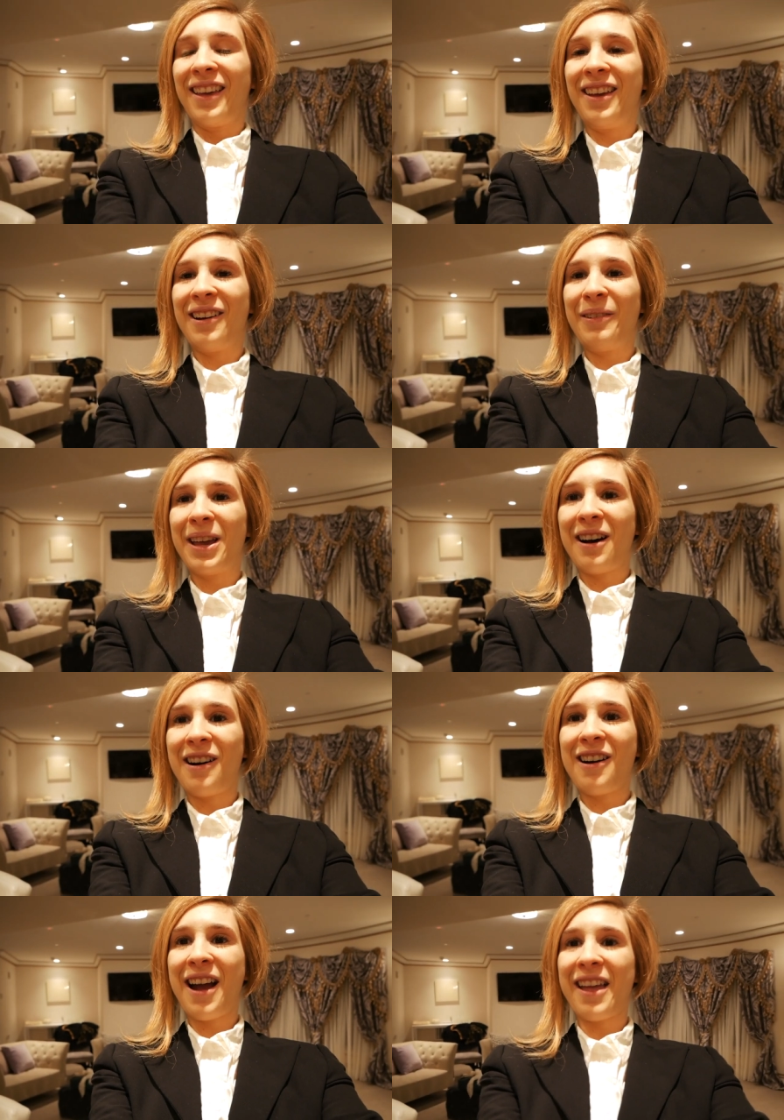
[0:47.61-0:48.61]
Here we
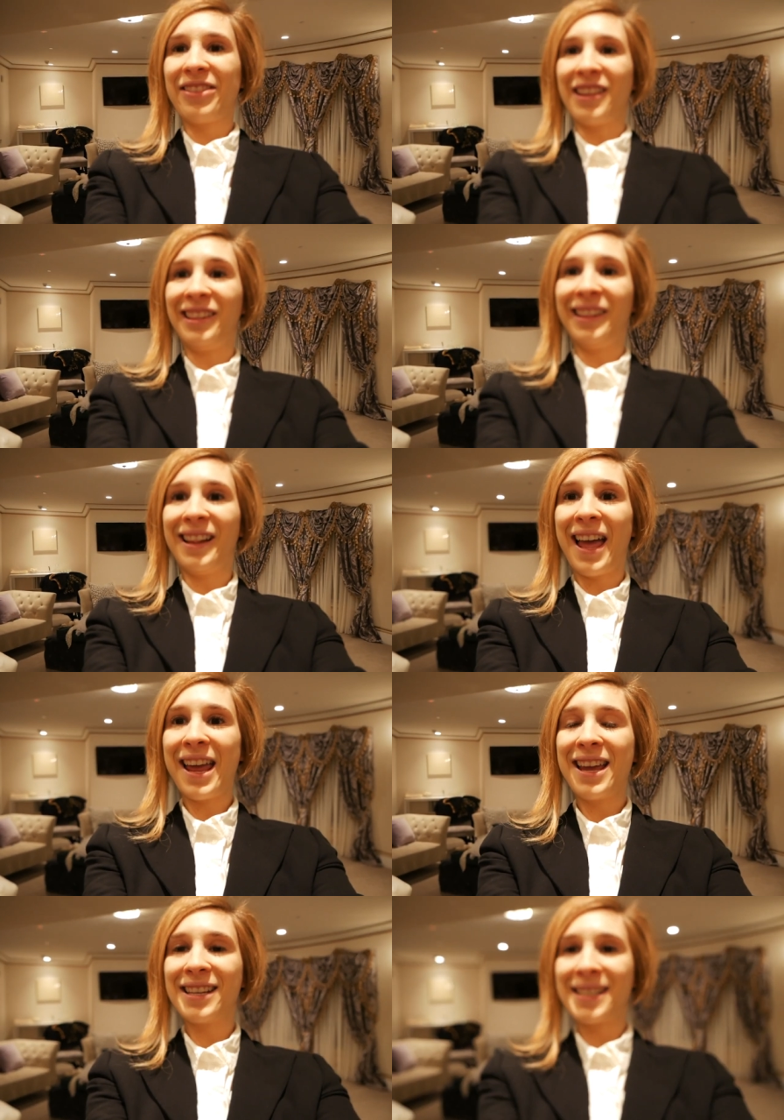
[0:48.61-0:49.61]
are at the
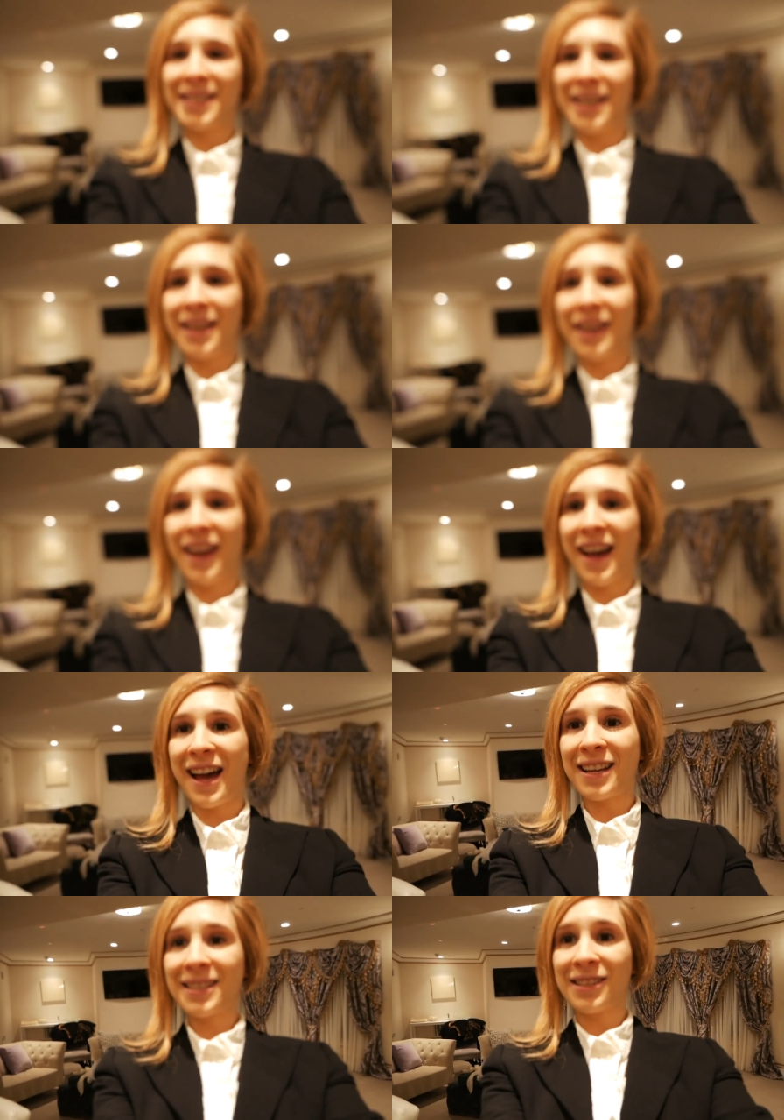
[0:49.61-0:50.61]
Legacy
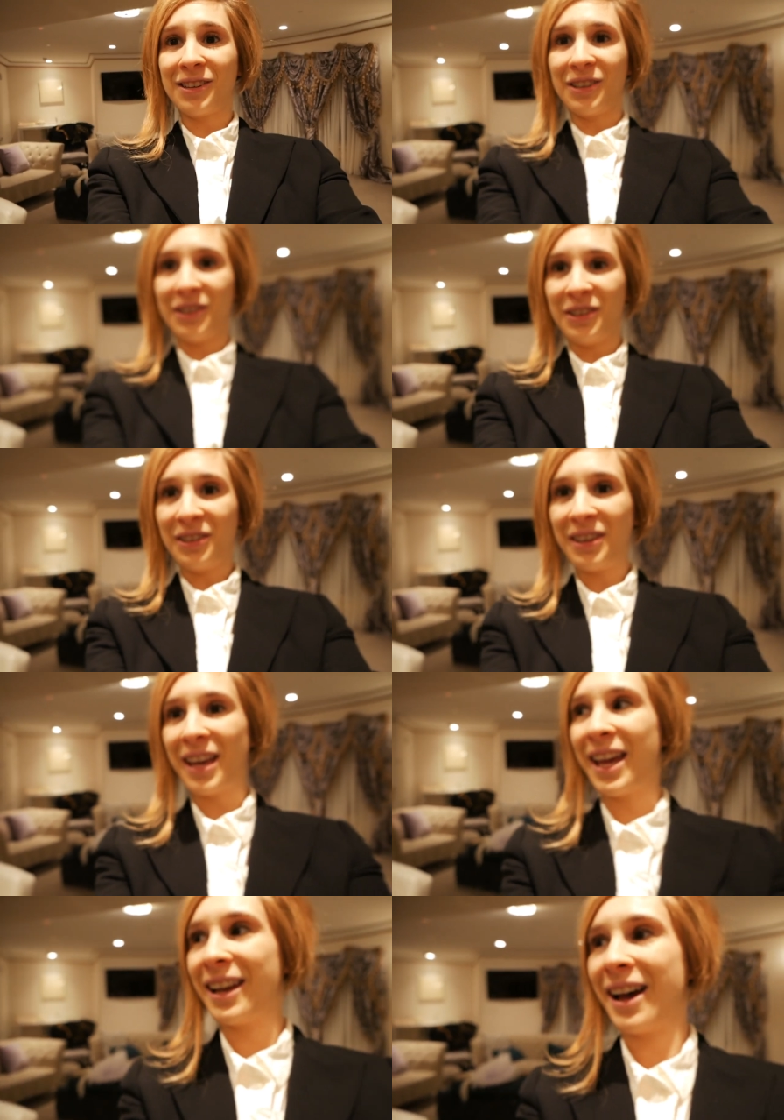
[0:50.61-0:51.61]
Castle
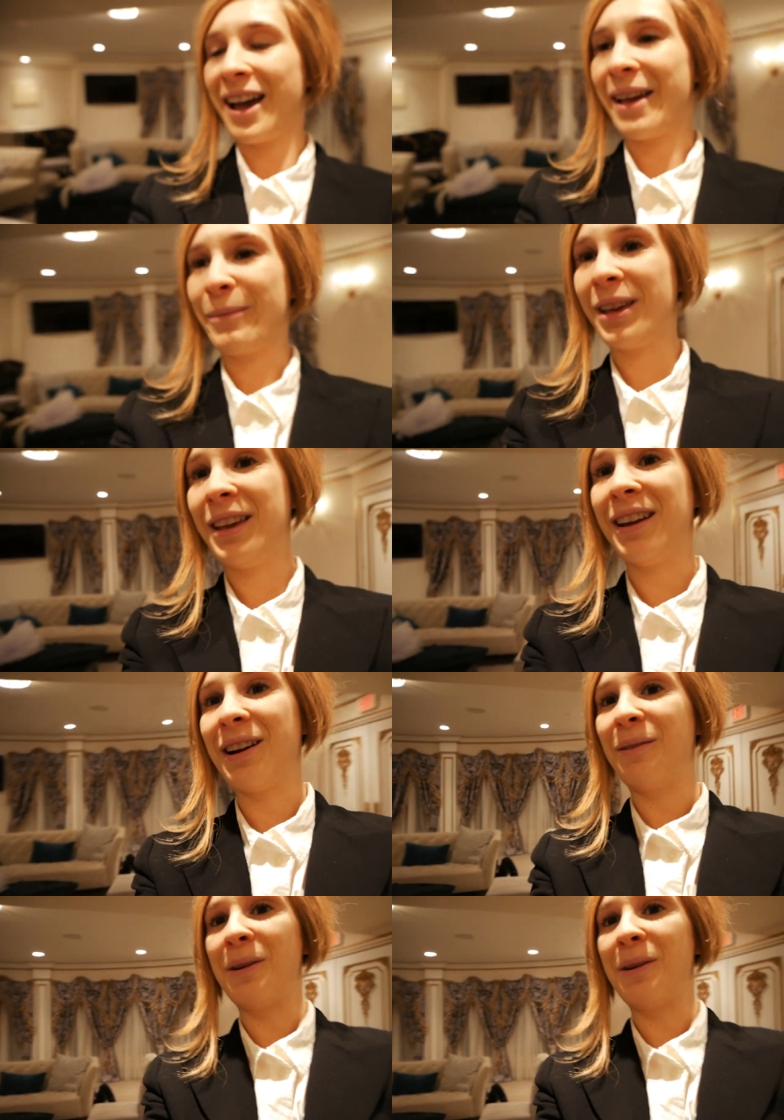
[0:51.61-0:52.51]
and I'm here